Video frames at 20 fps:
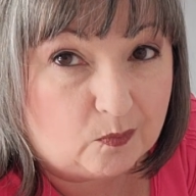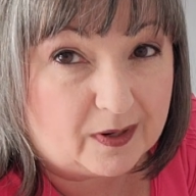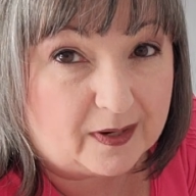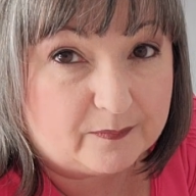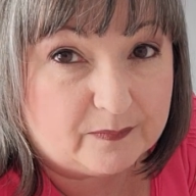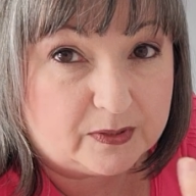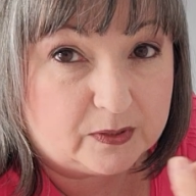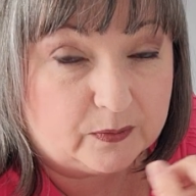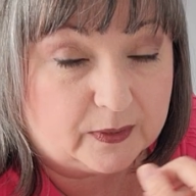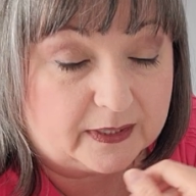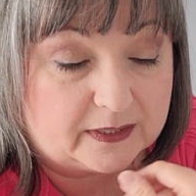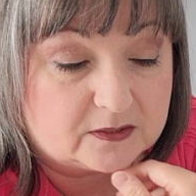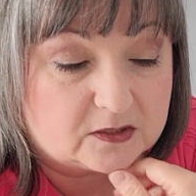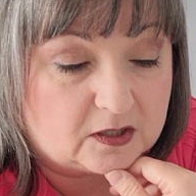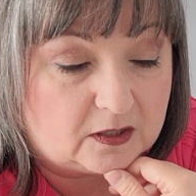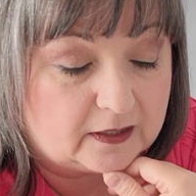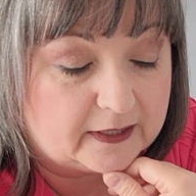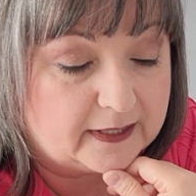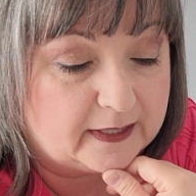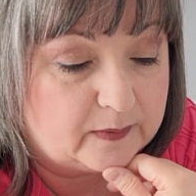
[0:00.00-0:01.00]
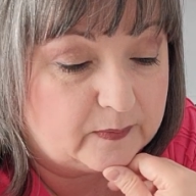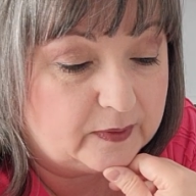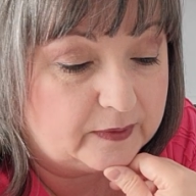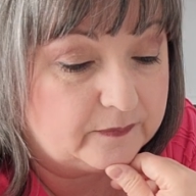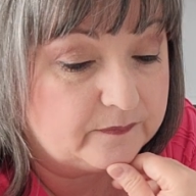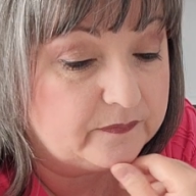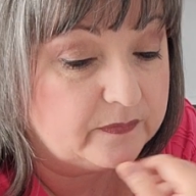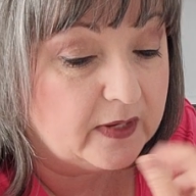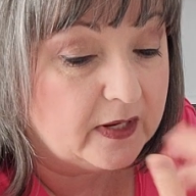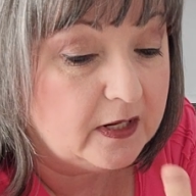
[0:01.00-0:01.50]
what I'm doing and talking about.
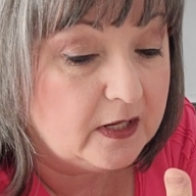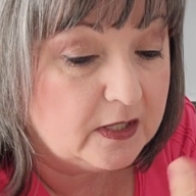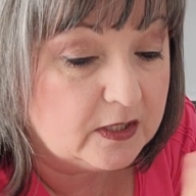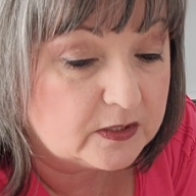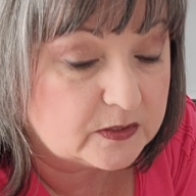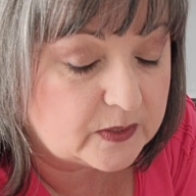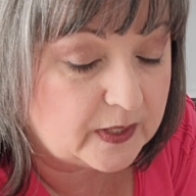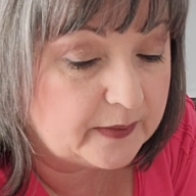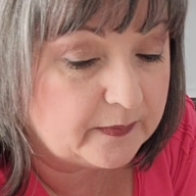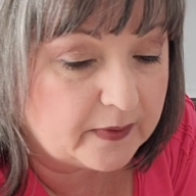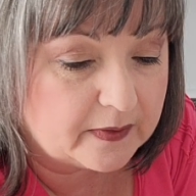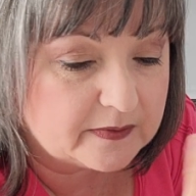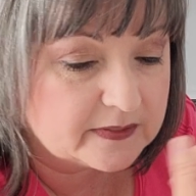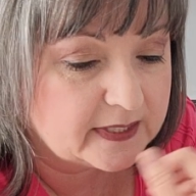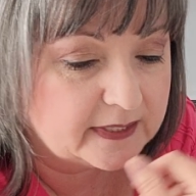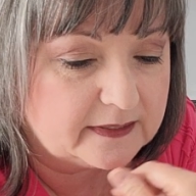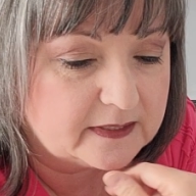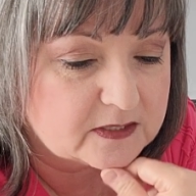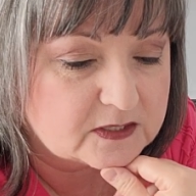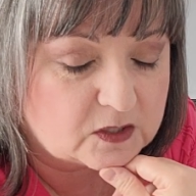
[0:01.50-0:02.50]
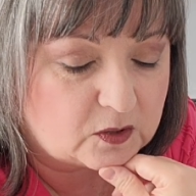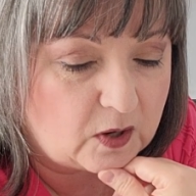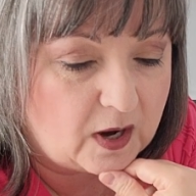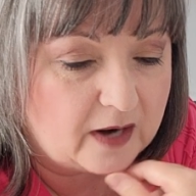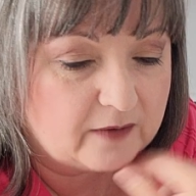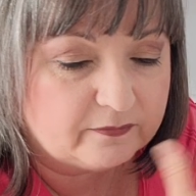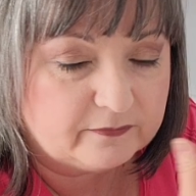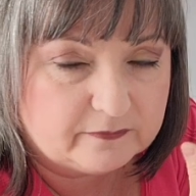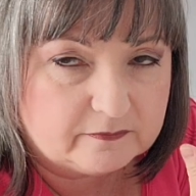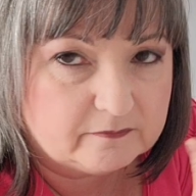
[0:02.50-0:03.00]
So anyway, I was at this
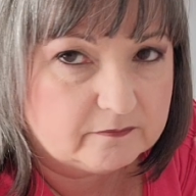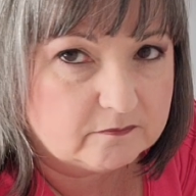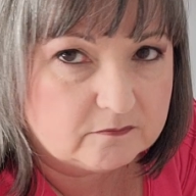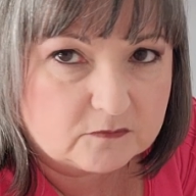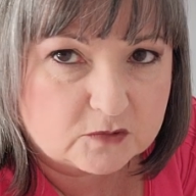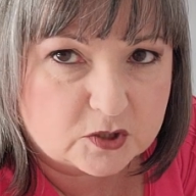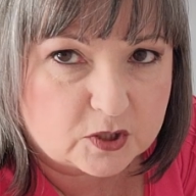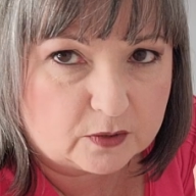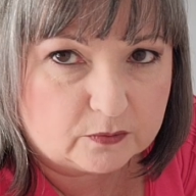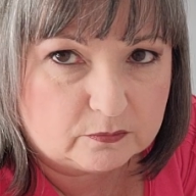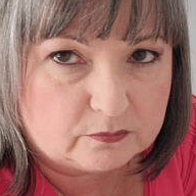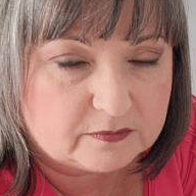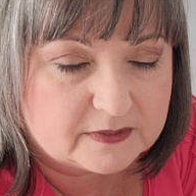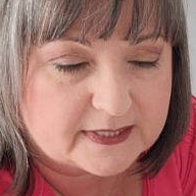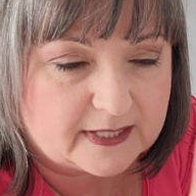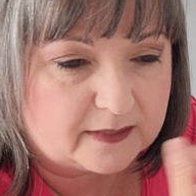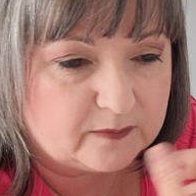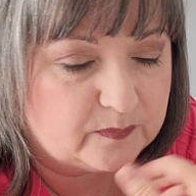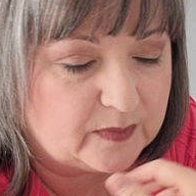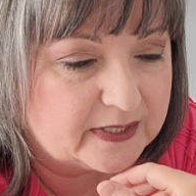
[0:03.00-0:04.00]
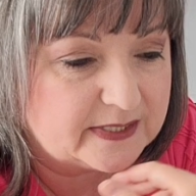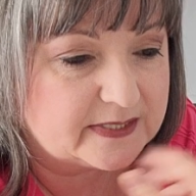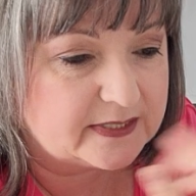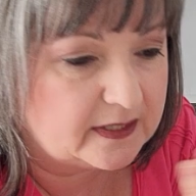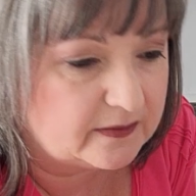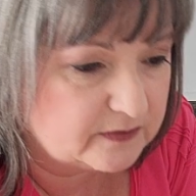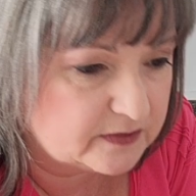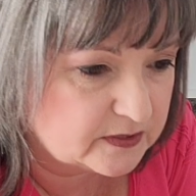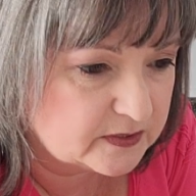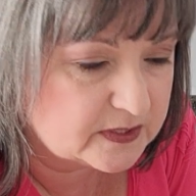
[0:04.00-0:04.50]
craft show selling my
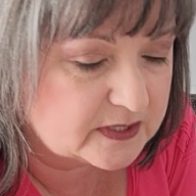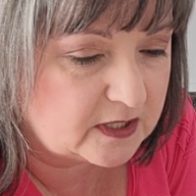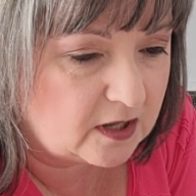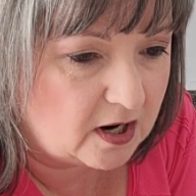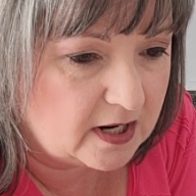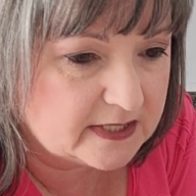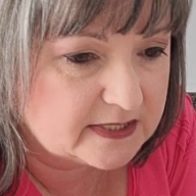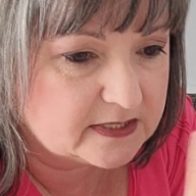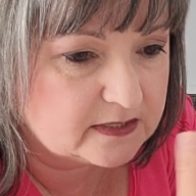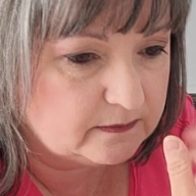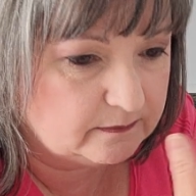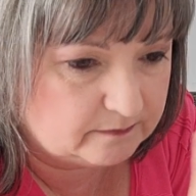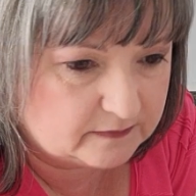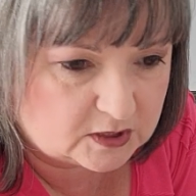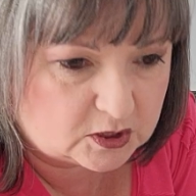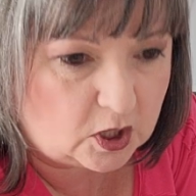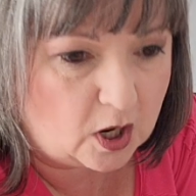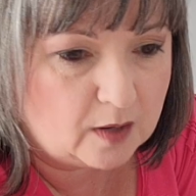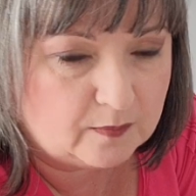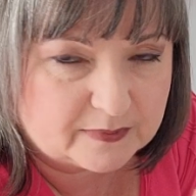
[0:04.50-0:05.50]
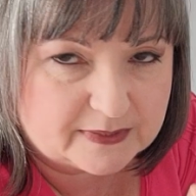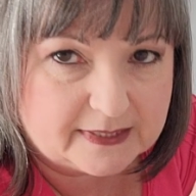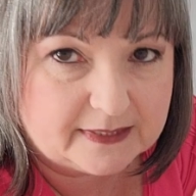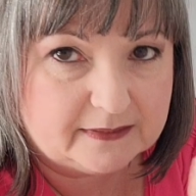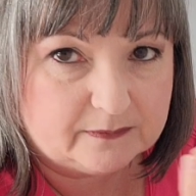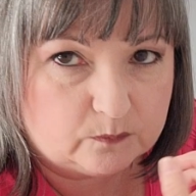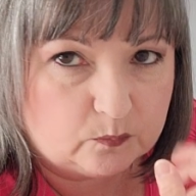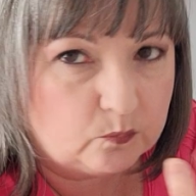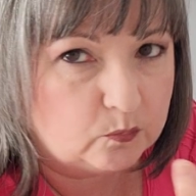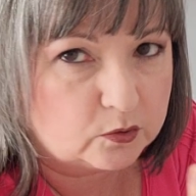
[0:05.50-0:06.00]
stuff. So this guy stops
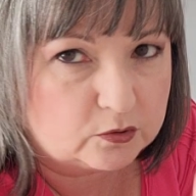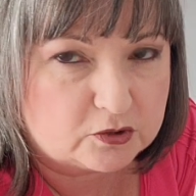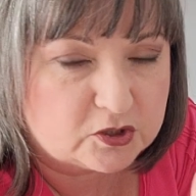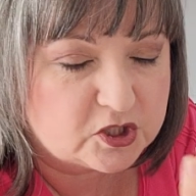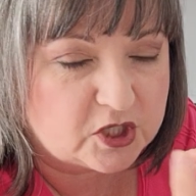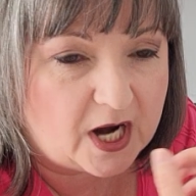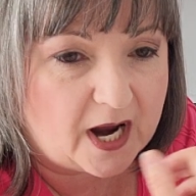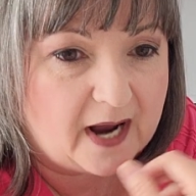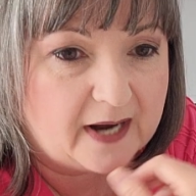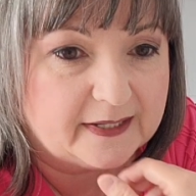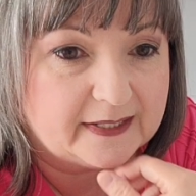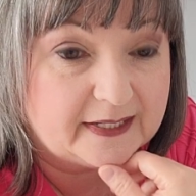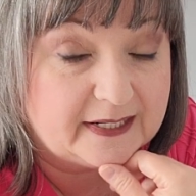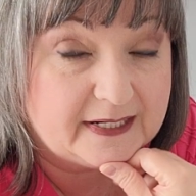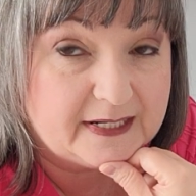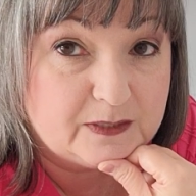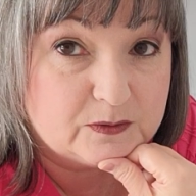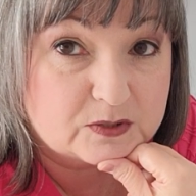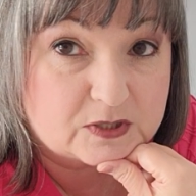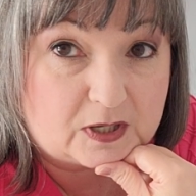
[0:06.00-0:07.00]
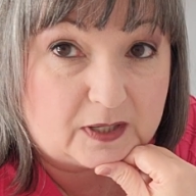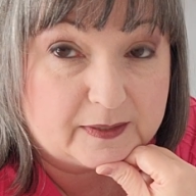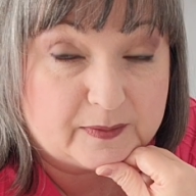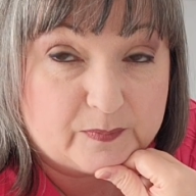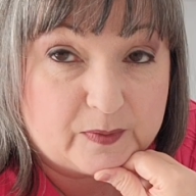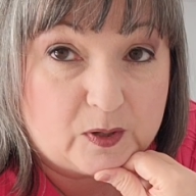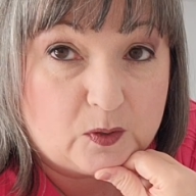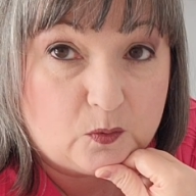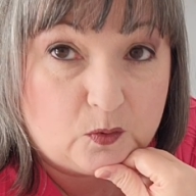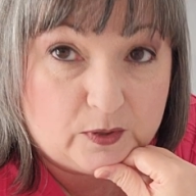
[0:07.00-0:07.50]
and we're chatting, and he was talking
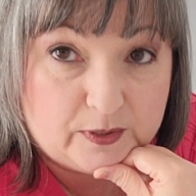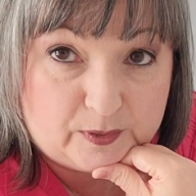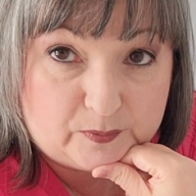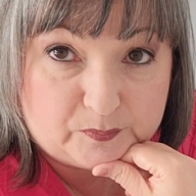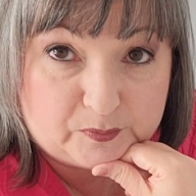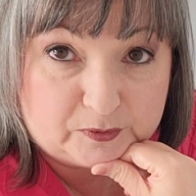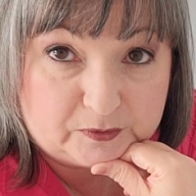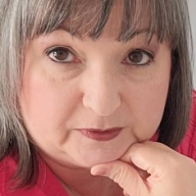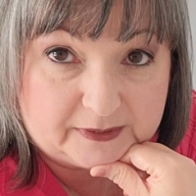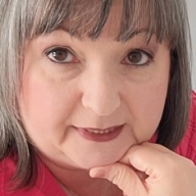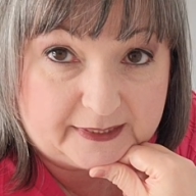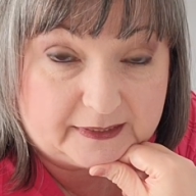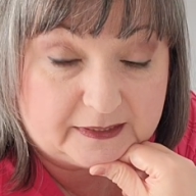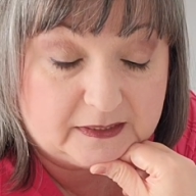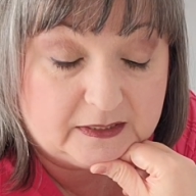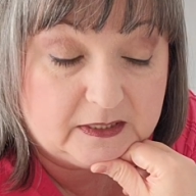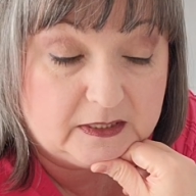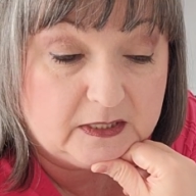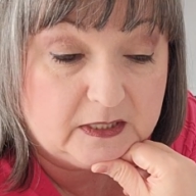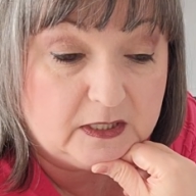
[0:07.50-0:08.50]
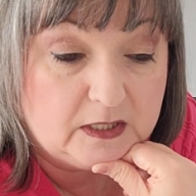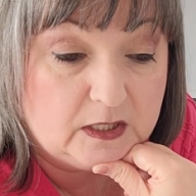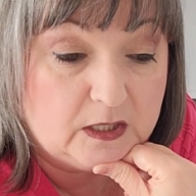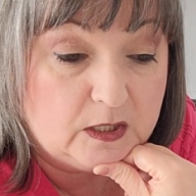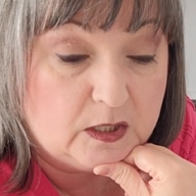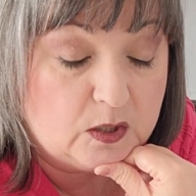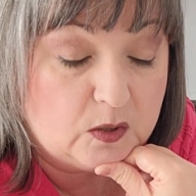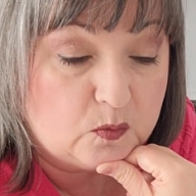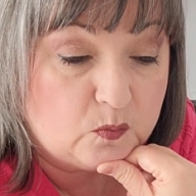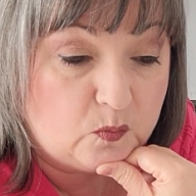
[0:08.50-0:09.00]
about oil pulling,
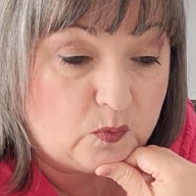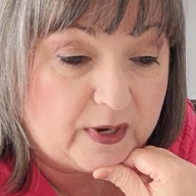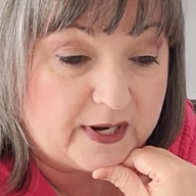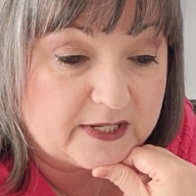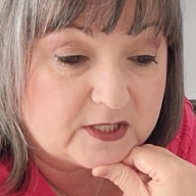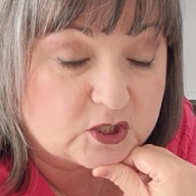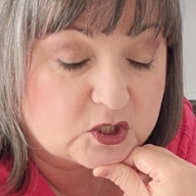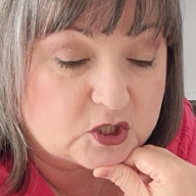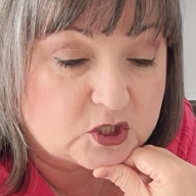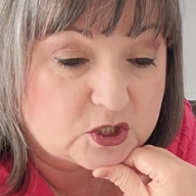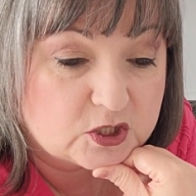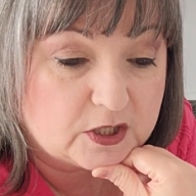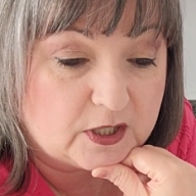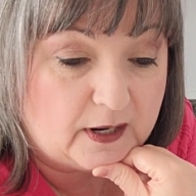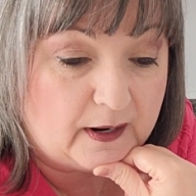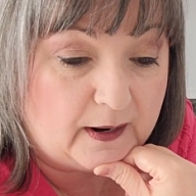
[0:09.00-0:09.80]
which